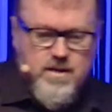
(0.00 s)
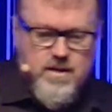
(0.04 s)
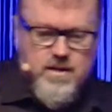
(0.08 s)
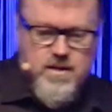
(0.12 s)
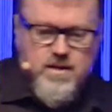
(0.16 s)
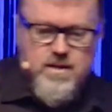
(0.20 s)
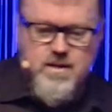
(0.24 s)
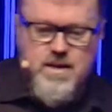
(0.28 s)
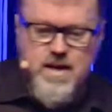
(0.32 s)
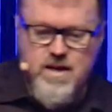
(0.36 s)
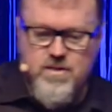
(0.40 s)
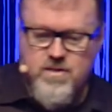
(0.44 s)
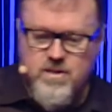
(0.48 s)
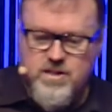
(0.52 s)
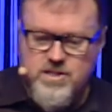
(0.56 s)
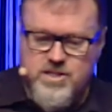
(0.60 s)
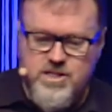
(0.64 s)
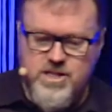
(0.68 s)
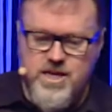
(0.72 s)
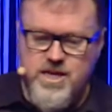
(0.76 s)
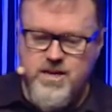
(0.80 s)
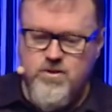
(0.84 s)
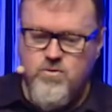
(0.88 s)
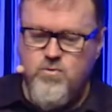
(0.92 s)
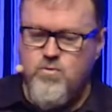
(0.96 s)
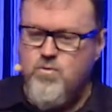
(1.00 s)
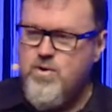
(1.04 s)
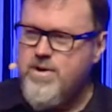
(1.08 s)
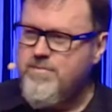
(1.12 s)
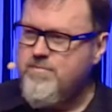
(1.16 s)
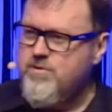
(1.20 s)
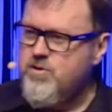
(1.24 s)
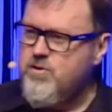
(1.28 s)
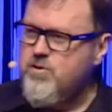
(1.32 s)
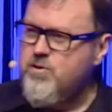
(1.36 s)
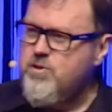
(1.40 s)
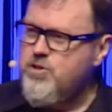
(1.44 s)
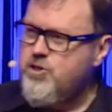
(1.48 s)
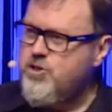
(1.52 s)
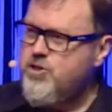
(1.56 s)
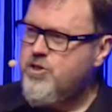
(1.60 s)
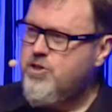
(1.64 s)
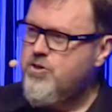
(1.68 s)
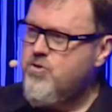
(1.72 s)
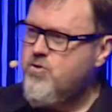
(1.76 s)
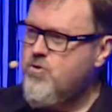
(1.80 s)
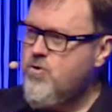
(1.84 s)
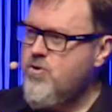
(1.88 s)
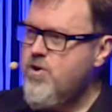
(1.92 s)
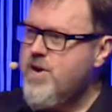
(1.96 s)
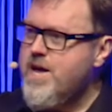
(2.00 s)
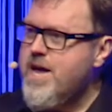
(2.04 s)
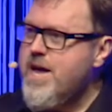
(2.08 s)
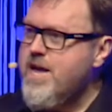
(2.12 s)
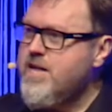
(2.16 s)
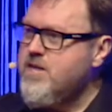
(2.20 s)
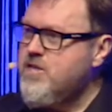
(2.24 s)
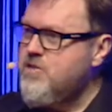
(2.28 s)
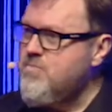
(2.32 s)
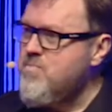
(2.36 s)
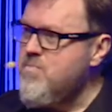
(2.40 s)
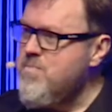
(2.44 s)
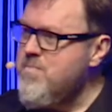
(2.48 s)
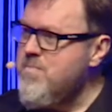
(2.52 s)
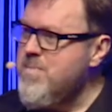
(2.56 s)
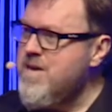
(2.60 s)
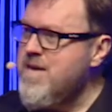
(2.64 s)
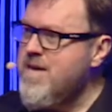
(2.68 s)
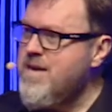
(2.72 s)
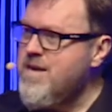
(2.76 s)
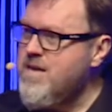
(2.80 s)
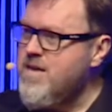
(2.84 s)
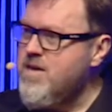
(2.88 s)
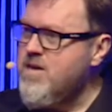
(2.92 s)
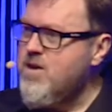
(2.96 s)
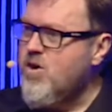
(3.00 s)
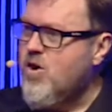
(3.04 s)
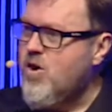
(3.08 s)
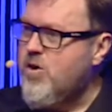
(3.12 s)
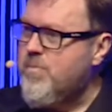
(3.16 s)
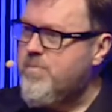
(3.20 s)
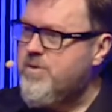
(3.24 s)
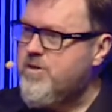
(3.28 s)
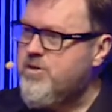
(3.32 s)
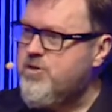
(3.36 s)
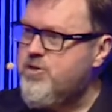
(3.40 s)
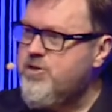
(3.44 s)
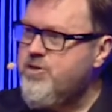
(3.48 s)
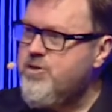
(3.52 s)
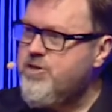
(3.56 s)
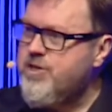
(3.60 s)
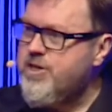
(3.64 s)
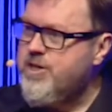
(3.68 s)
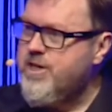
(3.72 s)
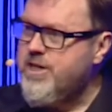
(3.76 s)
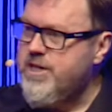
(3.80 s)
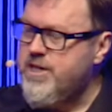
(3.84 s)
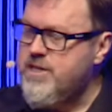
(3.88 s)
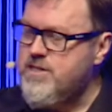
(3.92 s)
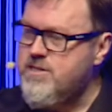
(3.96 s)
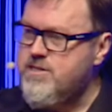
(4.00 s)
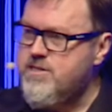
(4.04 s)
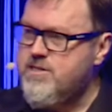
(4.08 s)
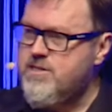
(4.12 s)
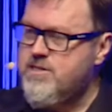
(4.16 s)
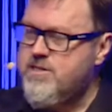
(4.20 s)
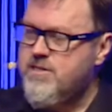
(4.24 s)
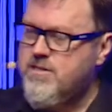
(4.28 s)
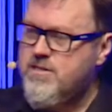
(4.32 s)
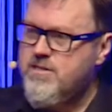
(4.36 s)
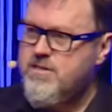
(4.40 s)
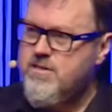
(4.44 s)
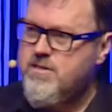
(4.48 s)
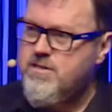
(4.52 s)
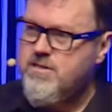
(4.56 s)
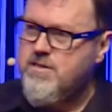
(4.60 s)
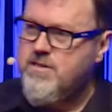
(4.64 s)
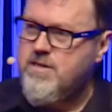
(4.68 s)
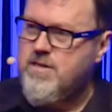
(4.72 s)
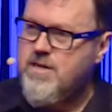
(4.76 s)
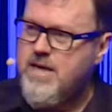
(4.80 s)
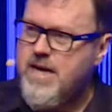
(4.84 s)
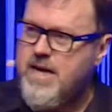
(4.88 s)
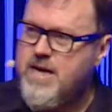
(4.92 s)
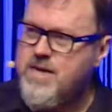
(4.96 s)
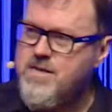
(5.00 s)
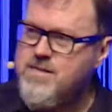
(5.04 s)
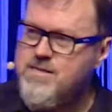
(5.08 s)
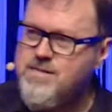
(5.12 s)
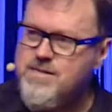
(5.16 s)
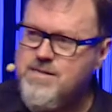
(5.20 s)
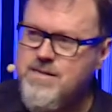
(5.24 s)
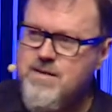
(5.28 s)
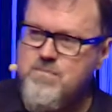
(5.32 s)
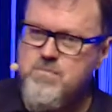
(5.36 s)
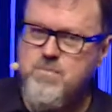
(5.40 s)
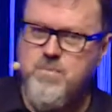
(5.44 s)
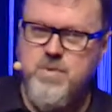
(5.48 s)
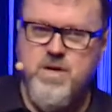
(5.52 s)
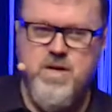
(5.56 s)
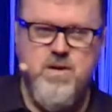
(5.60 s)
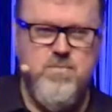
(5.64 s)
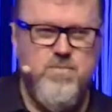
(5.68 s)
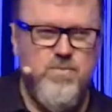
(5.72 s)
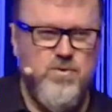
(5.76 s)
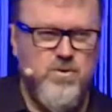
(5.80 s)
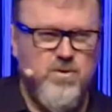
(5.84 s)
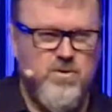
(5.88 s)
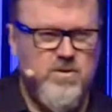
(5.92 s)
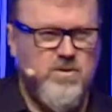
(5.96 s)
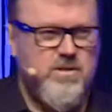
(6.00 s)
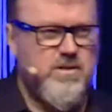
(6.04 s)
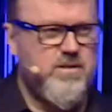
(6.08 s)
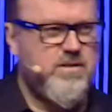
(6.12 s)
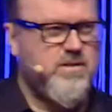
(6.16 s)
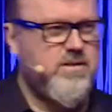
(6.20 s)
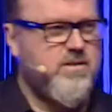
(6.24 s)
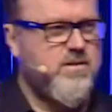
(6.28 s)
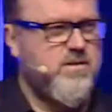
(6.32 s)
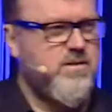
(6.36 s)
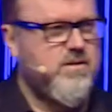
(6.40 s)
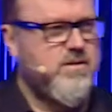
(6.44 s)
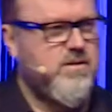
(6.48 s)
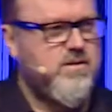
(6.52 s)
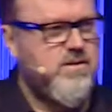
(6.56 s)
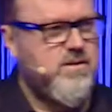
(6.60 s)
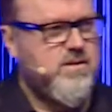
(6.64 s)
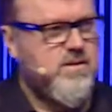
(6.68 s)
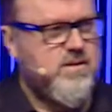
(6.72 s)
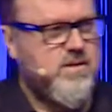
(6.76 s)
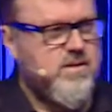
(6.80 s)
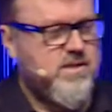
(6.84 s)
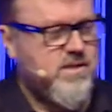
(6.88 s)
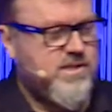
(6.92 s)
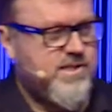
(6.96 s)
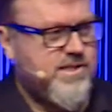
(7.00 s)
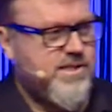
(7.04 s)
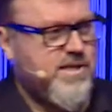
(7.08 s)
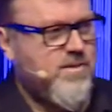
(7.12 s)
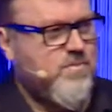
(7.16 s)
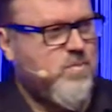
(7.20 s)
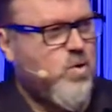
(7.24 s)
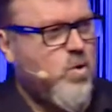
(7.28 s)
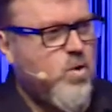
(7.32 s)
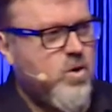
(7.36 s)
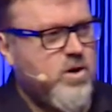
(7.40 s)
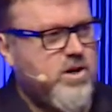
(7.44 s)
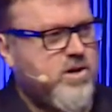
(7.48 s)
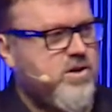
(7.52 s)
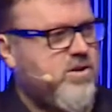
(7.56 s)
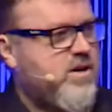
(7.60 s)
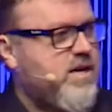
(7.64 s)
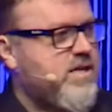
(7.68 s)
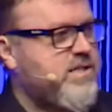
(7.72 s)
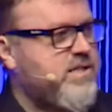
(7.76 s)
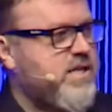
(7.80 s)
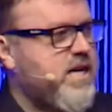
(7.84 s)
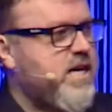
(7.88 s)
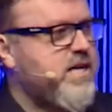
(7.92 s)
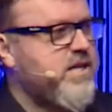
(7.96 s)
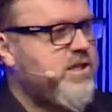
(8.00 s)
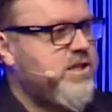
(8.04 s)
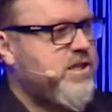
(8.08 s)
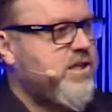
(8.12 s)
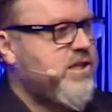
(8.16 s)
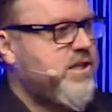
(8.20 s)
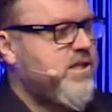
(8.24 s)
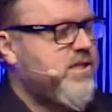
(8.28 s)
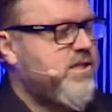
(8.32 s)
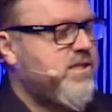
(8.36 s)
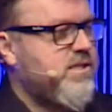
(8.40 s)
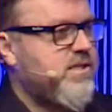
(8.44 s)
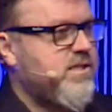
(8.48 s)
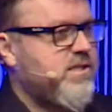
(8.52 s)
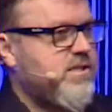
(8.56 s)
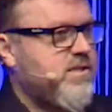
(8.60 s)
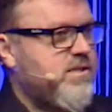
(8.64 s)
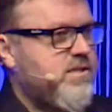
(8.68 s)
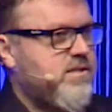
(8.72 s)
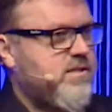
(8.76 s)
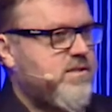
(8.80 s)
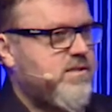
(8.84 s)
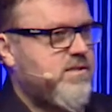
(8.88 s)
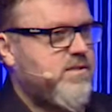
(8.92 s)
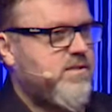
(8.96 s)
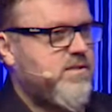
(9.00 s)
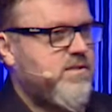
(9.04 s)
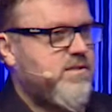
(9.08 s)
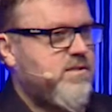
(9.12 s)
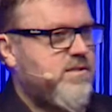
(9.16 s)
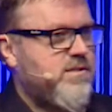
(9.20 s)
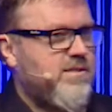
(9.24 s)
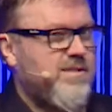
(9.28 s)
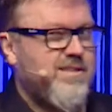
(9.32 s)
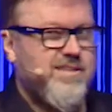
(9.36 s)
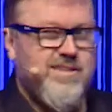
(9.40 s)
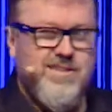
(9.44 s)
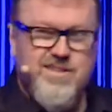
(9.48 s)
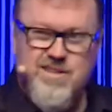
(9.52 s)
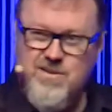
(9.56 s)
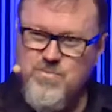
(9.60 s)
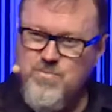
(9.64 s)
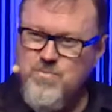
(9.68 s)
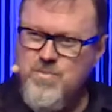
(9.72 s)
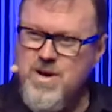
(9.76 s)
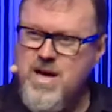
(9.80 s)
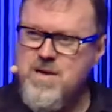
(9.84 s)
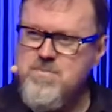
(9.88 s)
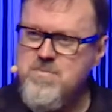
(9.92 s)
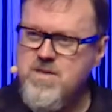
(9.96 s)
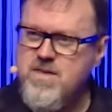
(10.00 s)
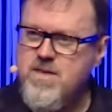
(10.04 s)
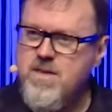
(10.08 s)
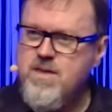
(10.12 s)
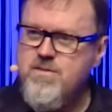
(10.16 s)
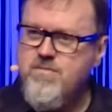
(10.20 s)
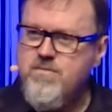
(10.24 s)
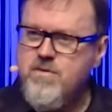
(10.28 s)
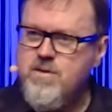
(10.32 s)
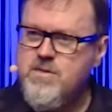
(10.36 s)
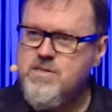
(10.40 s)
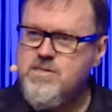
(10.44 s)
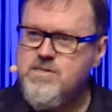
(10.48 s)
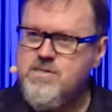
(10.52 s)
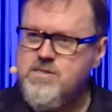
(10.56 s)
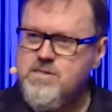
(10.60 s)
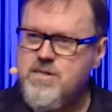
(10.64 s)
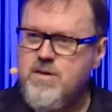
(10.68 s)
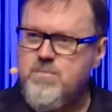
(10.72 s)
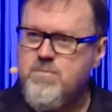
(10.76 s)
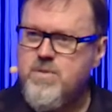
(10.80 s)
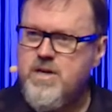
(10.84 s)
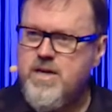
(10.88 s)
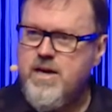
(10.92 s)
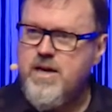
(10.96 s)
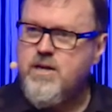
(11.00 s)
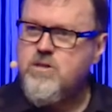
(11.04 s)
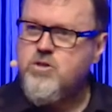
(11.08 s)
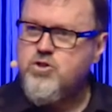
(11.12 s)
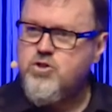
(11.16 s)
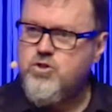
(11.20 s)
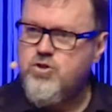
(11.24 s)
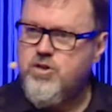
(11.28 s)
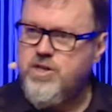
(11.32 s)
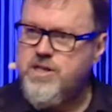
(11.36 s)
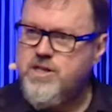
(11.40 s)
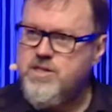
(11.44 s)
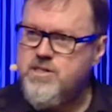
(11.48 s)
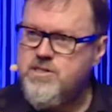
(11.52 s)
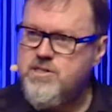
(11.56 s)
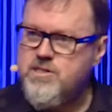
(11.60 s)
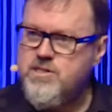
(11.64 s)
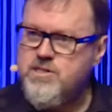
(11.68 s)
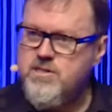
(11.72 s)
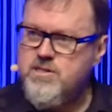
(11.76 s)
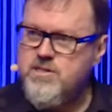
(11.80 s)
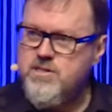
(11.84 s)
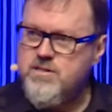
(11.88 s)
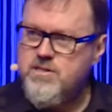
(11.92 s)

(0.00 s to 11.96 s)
Now, the tech revolution creates many opportunities, and some people, some organizations, maybe even some countries